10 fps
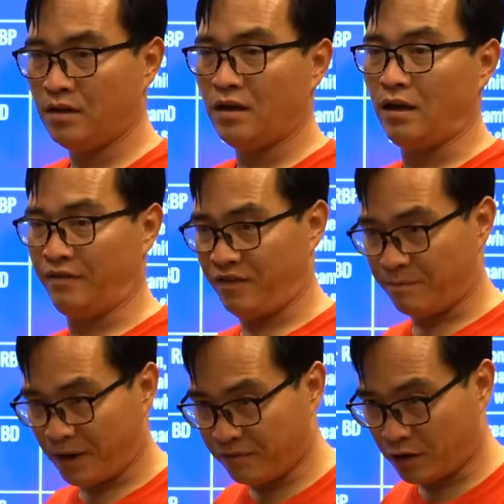I feel
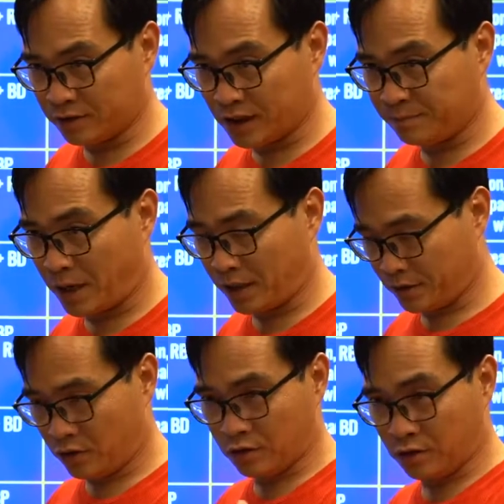painful on this part
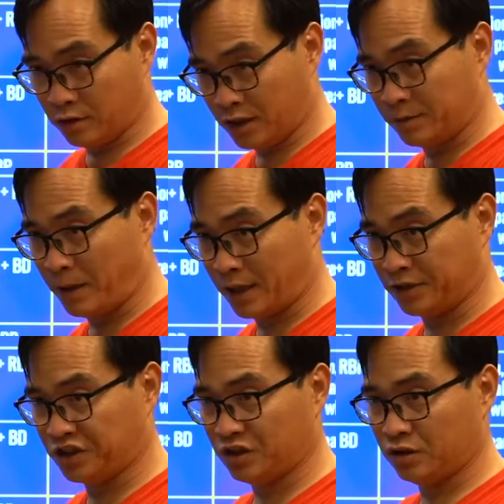or on these
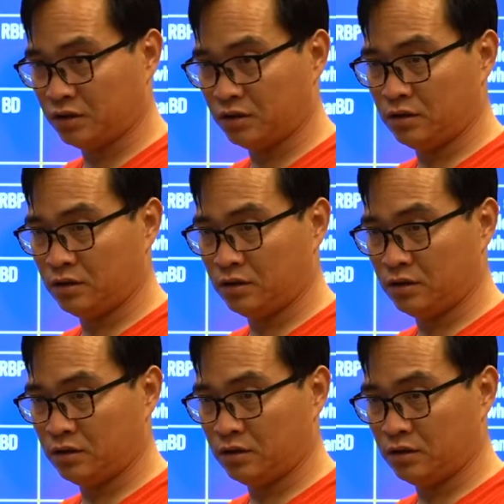parts,